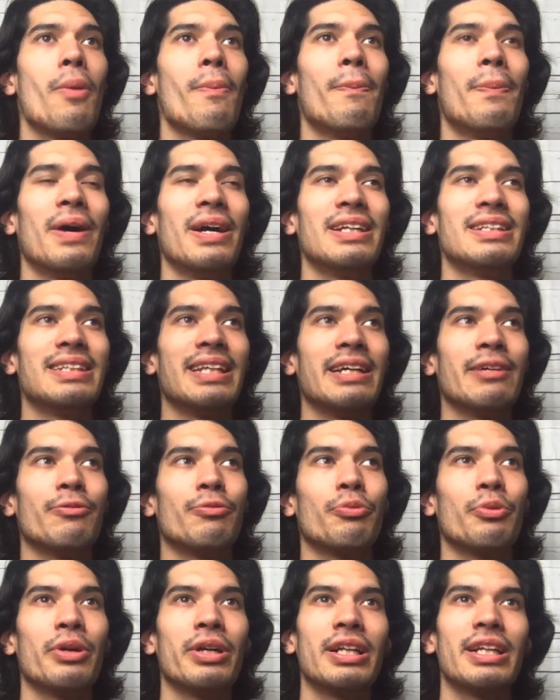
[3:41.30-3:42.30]
But they
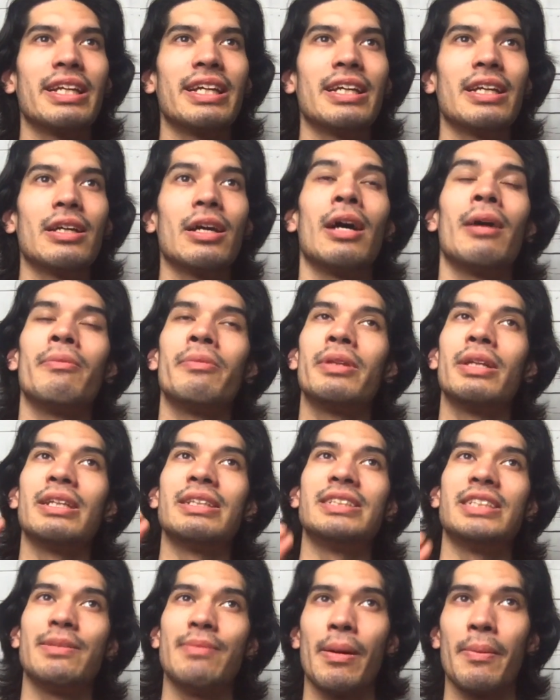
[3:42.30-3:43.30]
really,
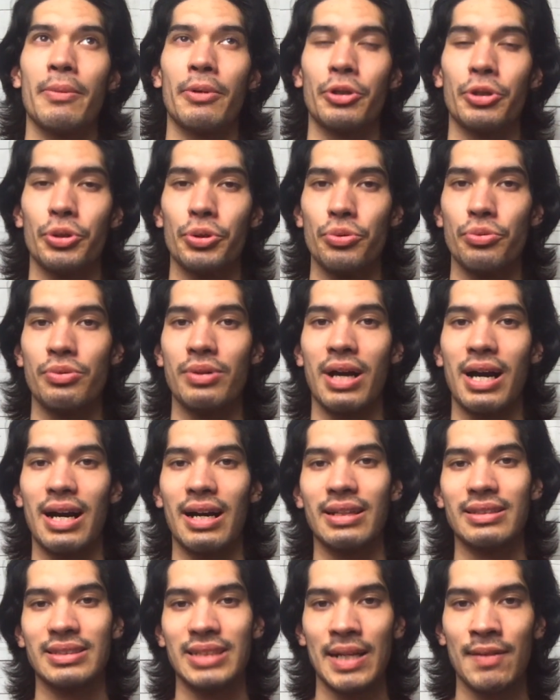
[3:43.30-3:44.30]
the team member who
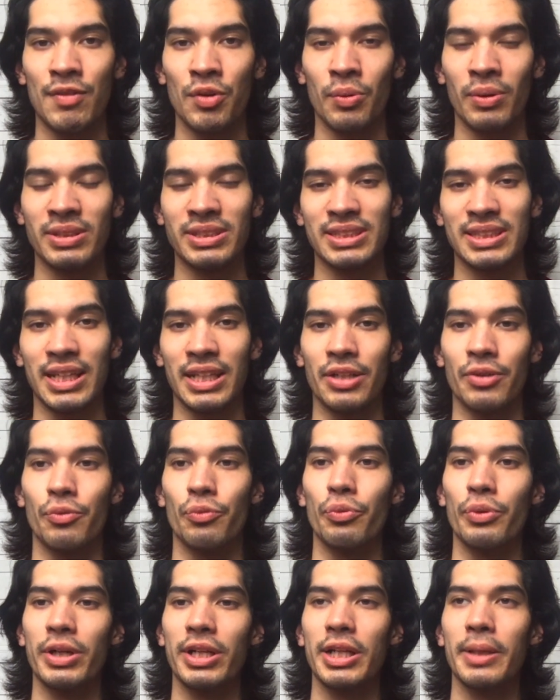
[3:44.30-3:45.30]
got everyone together
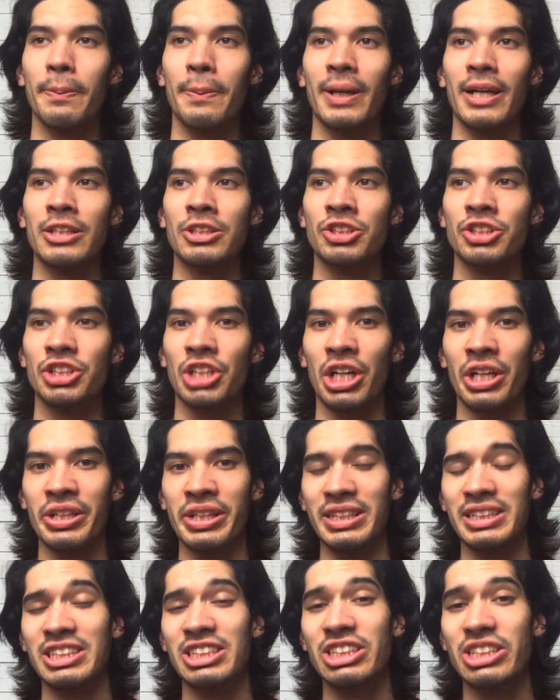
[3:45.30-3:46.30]
really pinched
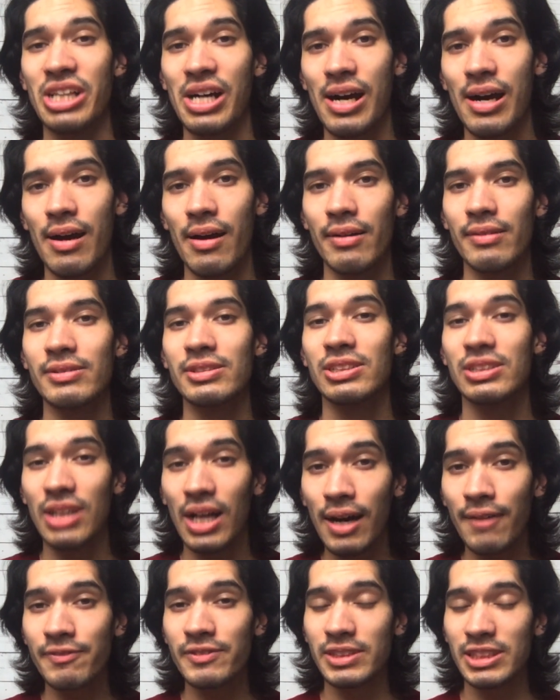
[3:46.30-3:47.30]
on the soft
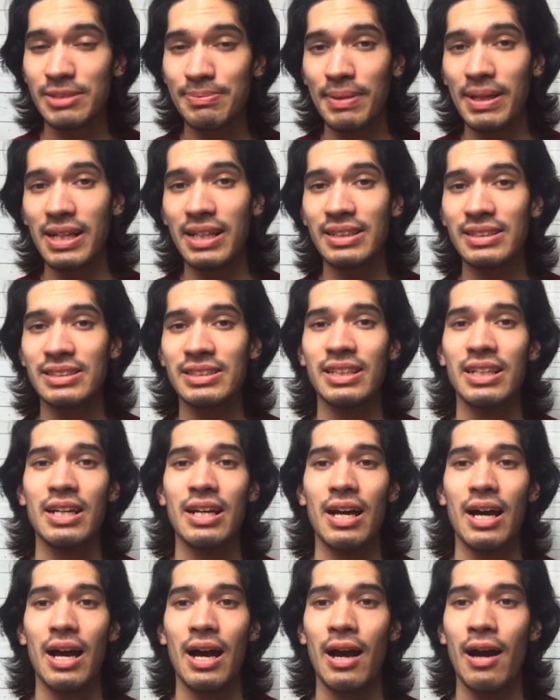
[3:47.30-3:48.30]
spot
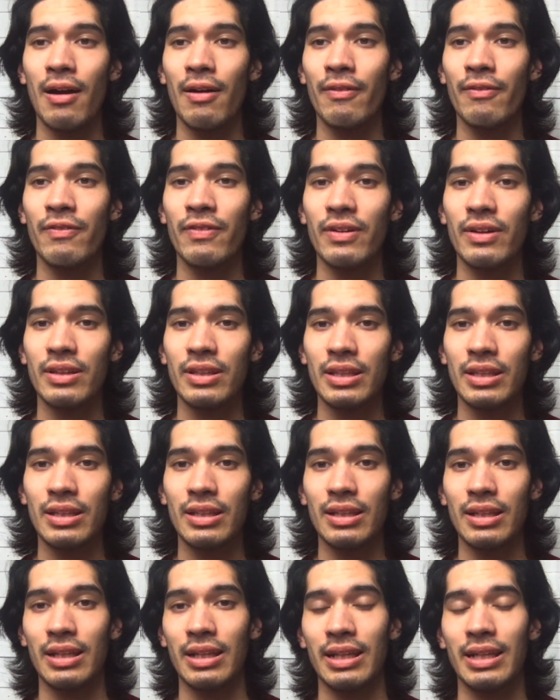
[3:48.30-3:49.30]
of
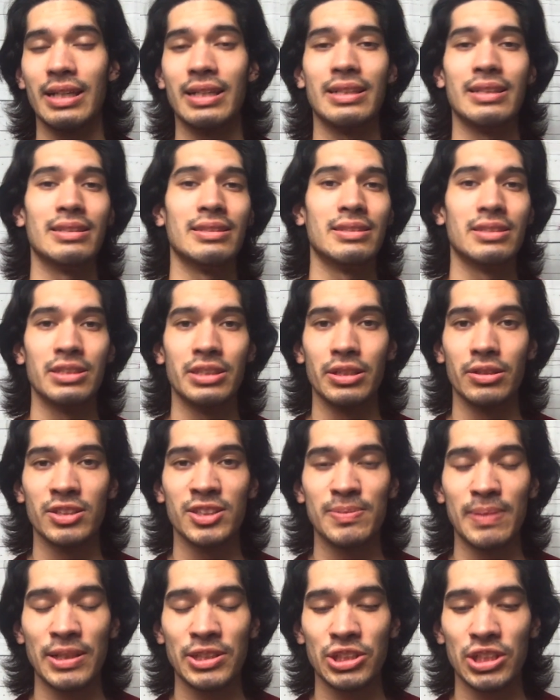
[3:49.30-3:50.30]
his,
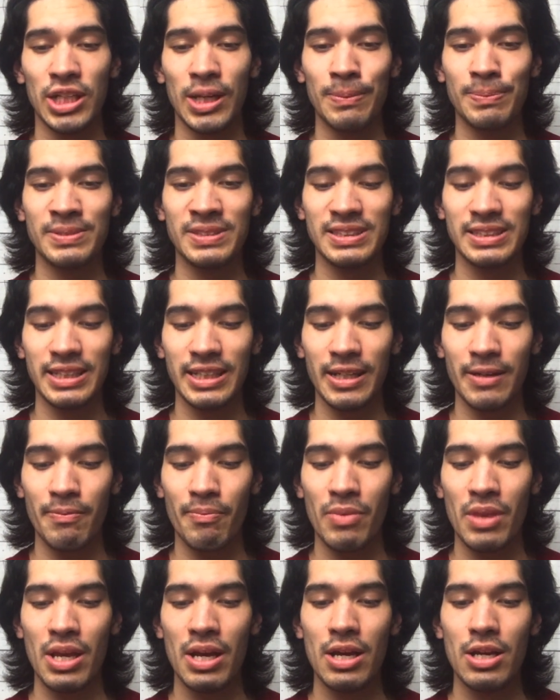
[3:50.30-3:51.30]
special ops
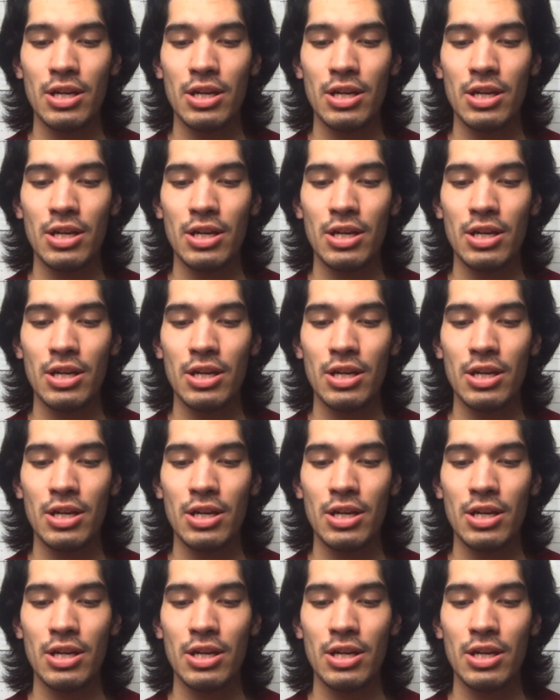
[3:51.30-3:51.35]
team